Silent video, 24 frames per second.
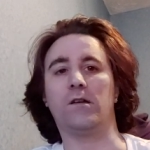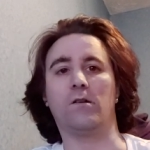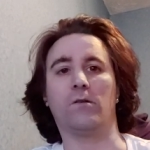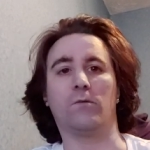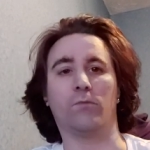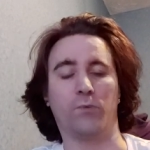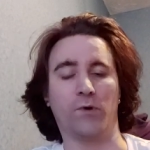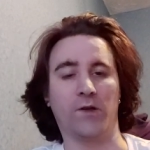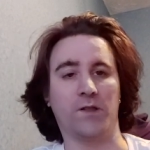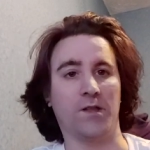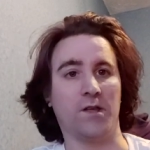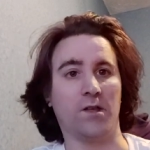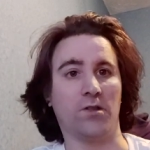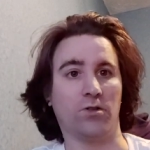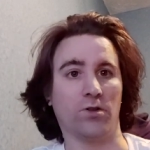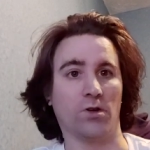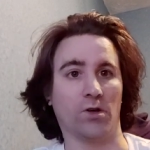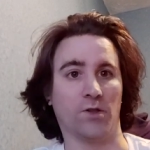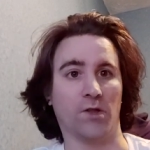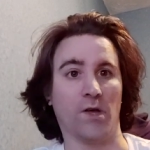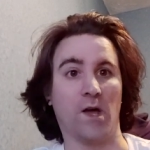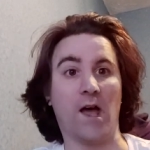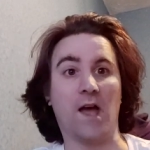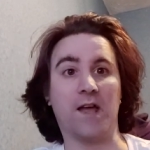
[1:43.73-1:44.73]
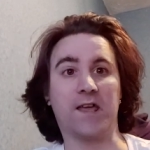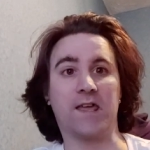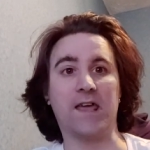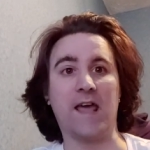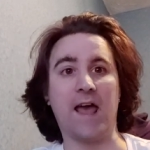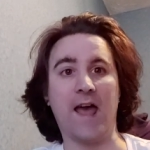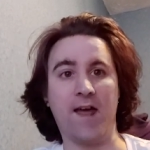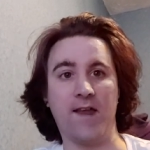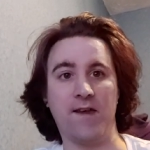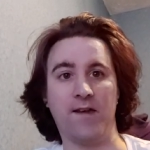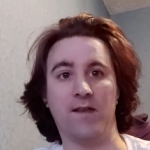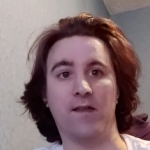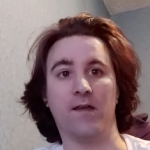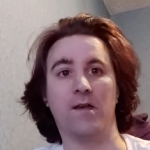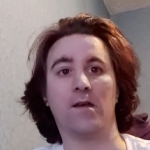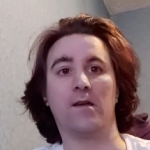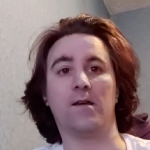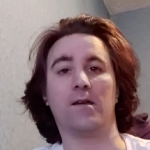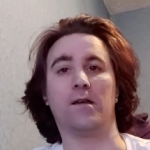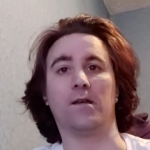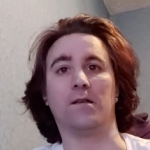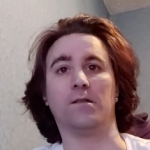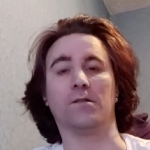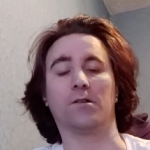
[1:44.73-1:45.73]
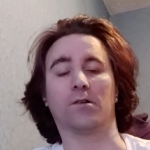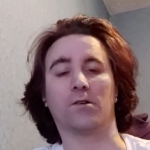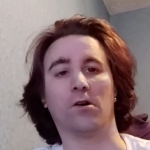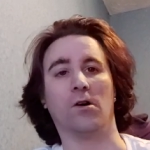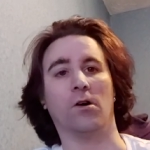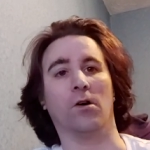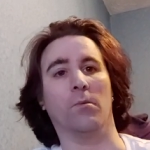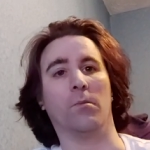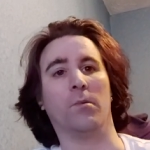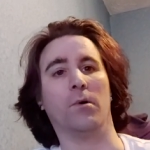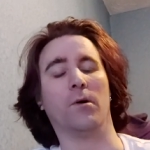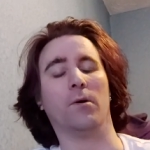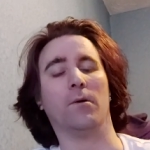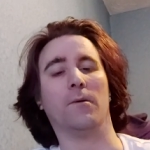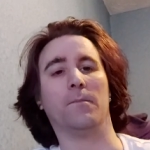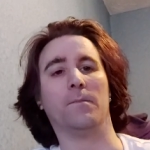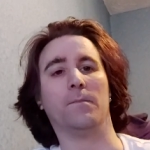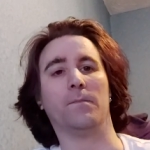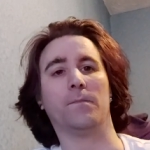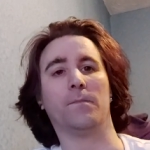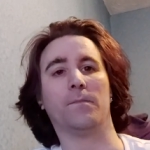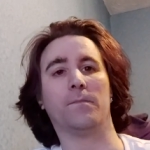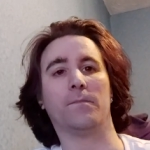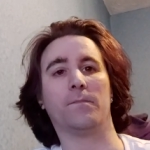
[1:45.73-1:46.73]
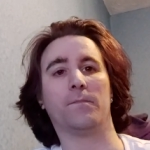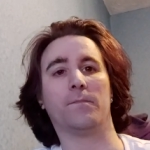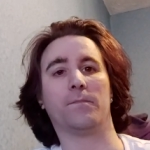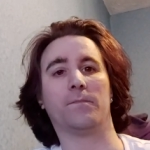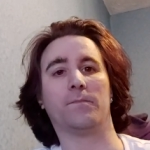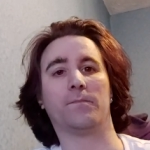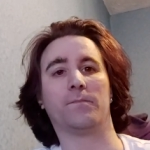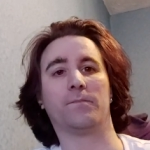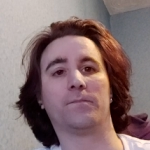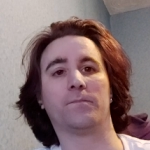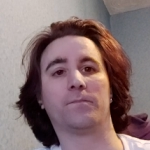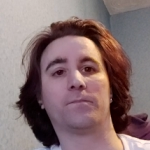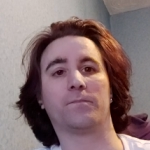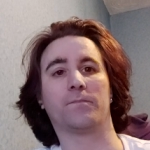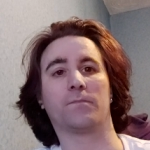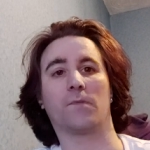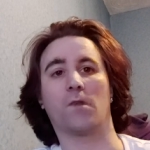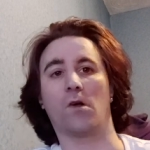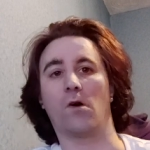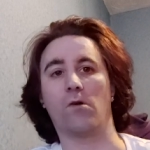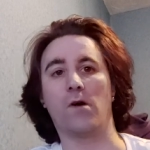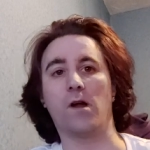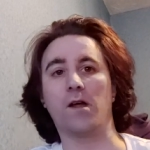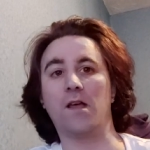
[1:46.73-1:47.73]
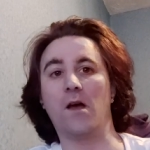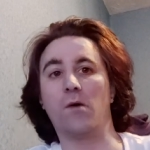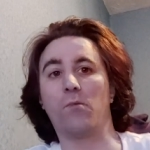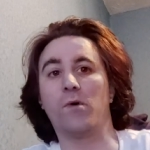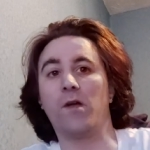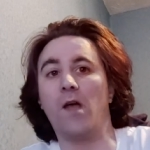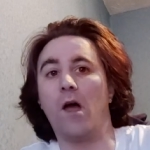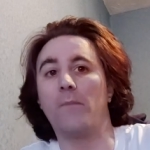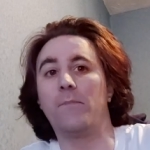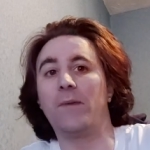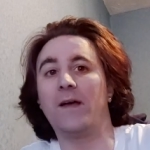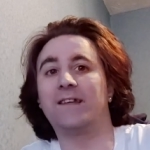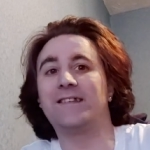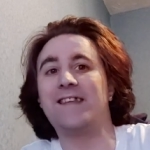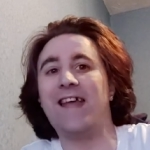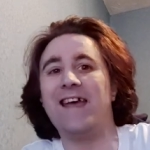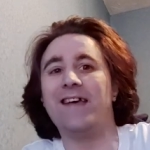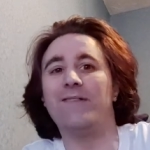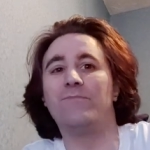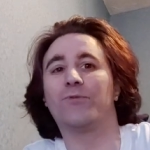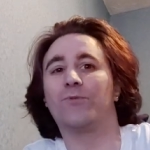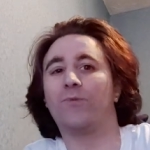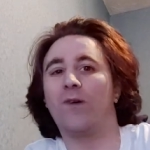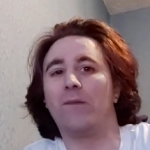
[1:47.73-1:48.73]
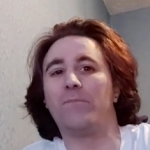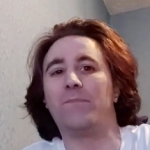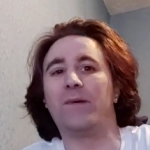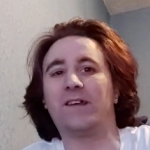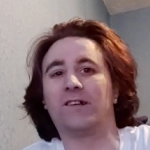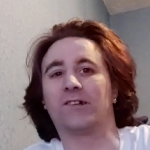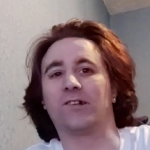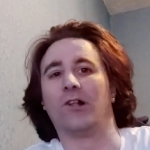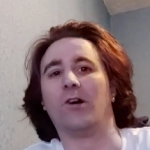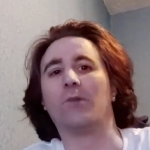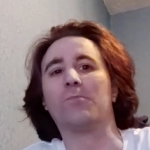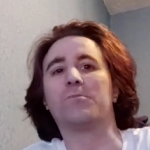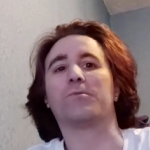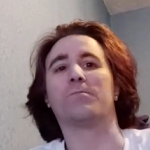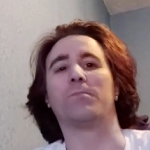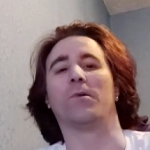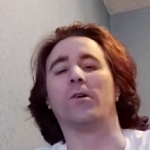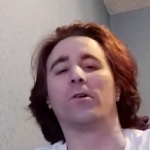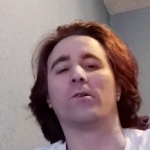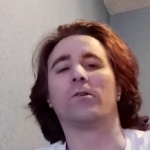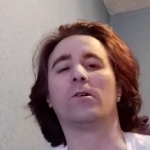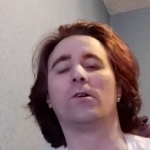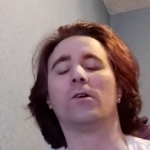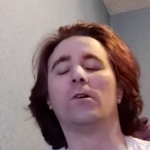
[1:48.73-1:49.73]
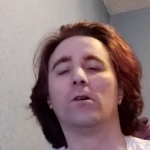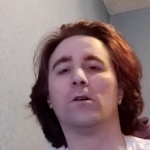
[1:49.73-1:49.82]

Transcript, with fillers: with each other again in the cup. All right, yeah, we are big names, we are big clubs, but